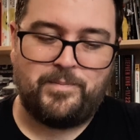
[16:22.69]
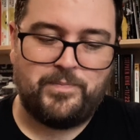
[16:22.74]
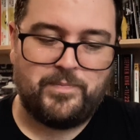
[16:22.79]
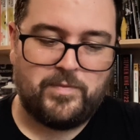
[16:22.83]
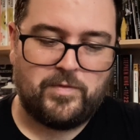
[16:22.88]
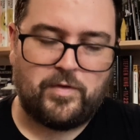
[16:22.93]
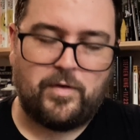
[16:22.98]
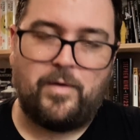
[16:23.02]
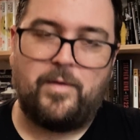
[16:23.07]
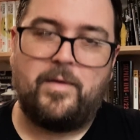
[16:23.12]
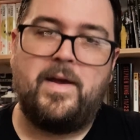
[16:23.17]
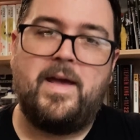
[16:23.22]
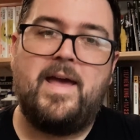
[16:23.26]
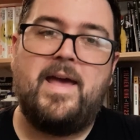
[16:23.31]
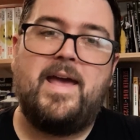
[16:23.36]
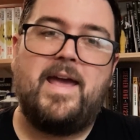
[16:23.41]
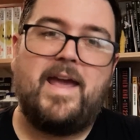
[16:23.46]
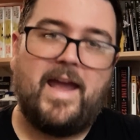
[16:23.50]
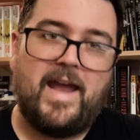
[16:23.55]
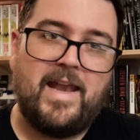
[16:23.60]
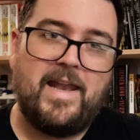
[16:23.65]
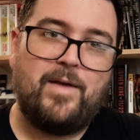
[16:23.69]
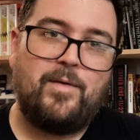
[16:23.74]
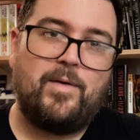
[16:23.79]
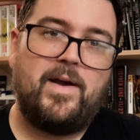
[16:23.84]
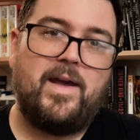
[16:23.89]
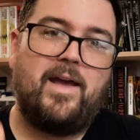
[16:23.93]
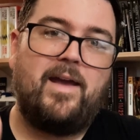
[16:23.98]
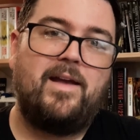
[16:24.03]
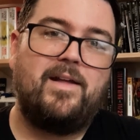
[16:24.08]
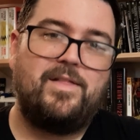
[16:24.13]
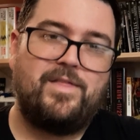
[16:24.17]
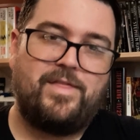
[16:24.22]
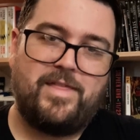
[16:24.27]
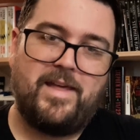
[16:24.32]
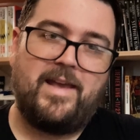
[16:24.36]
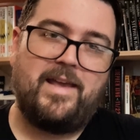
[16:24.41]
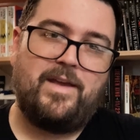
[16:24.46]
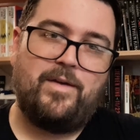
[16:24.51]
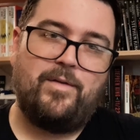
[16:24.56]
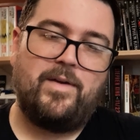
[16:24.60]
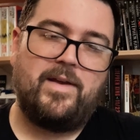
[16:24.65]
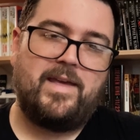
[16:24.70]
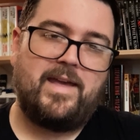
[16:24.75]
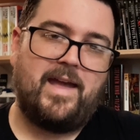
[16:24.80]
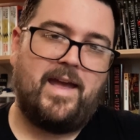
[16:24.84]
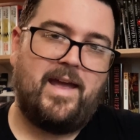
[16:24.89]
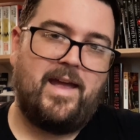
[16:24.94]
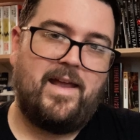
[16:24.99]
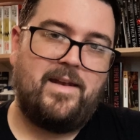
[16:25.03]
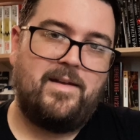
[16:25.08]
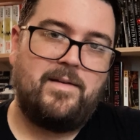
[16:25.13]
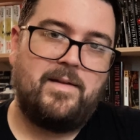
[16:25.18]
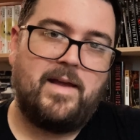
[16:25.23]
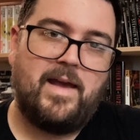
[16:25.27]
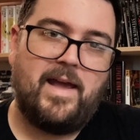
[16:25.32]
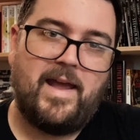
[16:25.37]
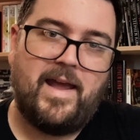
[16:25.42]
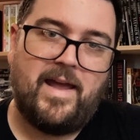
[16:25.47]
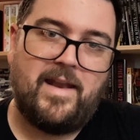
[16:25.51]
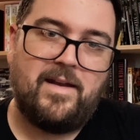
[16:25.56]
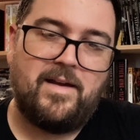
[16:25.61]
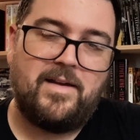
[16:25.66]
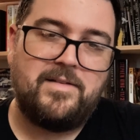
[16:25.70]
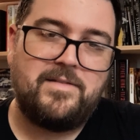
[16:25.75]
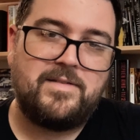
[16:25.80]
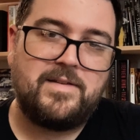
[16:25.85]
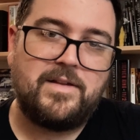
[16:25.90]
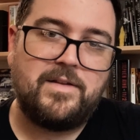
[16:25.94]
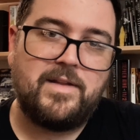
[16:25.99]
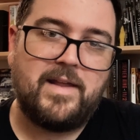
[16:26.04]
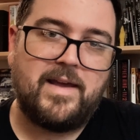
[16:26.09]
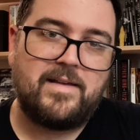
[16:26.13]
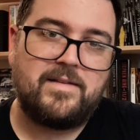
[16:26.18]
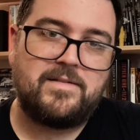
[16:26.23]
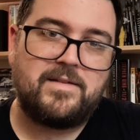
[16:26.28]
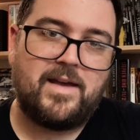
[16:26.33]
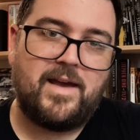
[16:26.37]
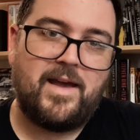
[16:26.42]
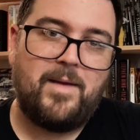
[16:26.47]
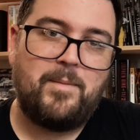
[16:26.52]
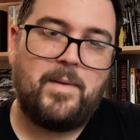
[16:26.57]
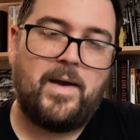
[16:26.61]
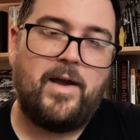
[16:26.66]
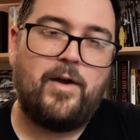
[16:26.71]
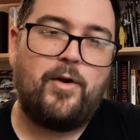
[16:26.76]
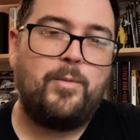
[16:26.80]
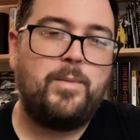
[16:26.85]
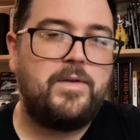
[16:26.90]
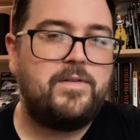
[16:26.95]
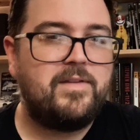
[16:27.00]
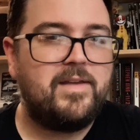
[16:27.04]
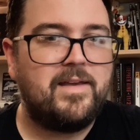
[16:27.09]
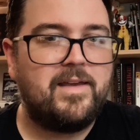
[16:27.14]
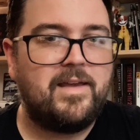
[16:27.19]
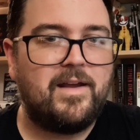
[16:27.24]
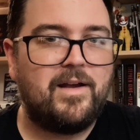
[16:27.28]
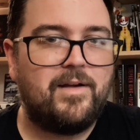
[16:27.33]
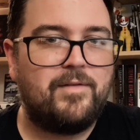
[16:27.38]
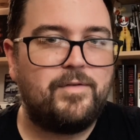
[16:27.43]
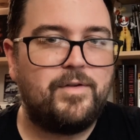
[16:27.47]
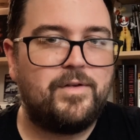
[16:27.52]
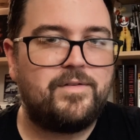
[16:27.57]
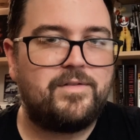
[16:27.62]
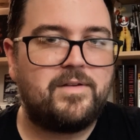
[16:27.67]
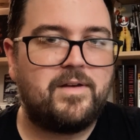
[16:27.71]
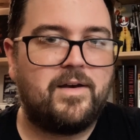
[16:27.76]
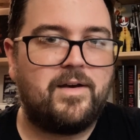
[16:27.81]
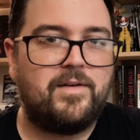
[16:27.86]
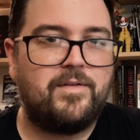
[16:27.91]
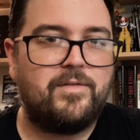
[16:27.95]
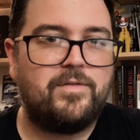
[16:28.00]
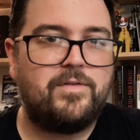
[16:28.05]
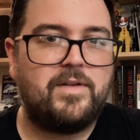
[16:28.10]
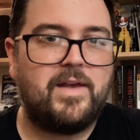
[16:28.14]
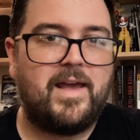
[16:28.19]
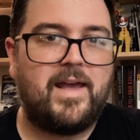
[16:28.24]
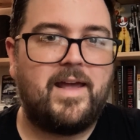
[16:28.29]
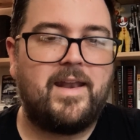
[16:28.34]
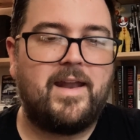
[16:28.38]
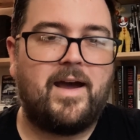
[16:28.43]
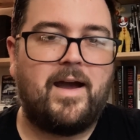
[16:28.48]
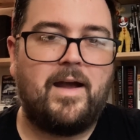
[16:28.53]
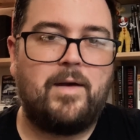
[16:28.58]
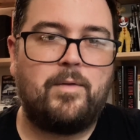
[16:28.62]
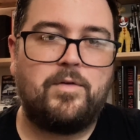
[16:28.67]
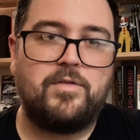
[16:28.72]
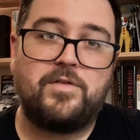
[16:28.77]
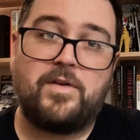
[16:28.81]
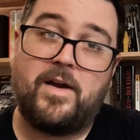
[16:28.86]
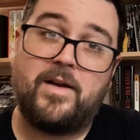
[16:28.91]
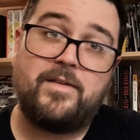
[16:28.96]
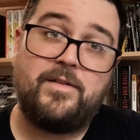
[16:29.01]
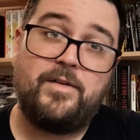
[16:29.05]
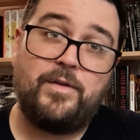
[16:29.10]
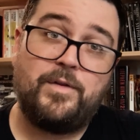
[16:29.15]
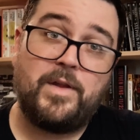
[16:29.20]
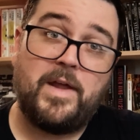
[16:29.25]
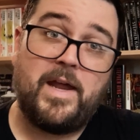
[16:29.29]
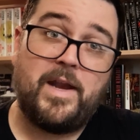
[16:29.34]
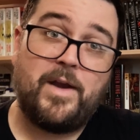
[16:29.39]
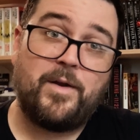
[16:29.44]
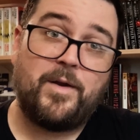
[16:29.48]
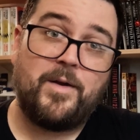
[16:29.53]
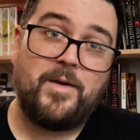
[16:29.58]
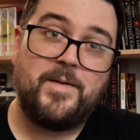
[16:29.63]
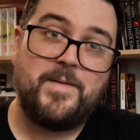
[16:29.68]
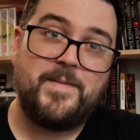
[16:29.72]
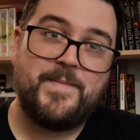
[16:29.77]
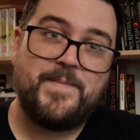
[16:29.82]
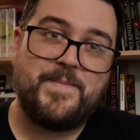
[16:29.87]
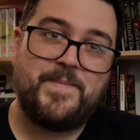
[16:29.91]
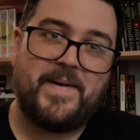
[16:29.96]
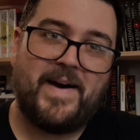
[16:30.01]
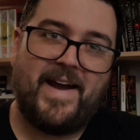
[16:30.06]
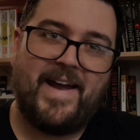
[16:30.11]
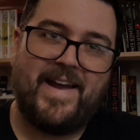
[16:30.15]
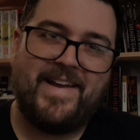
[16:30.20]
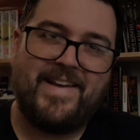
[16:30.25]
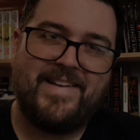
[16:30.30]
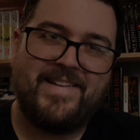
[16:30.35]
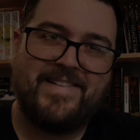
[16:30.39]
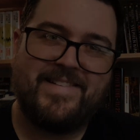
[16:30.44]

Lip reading: So anyway, thank you again, and until next time, I hope you take care of yourselves, and I will talk to you later. Bye.